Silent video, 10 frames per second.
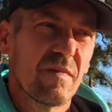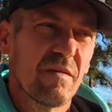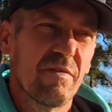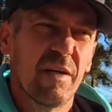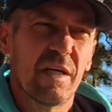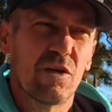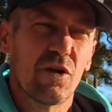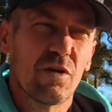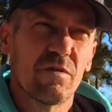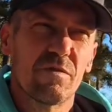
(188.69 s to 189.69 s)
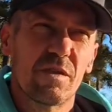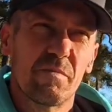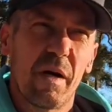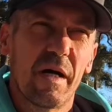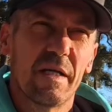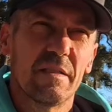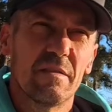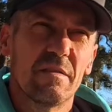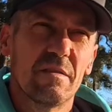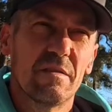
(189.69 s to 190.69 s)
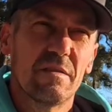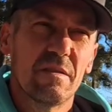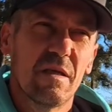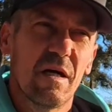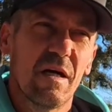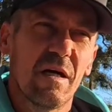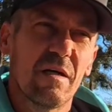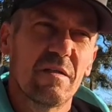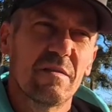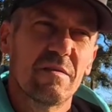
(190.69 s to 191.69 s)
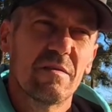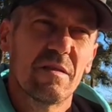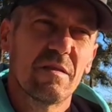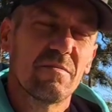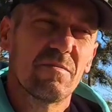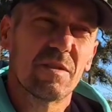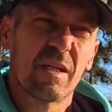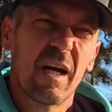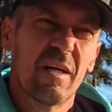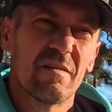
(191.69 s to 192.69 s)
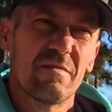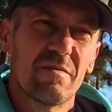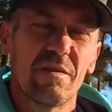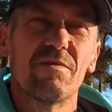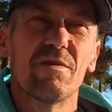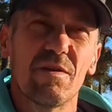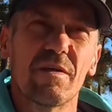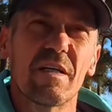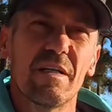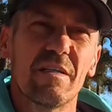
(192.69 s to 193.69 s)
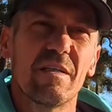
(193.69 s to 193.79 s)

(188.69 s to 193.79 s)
A very curved spine. It was kind of different looking.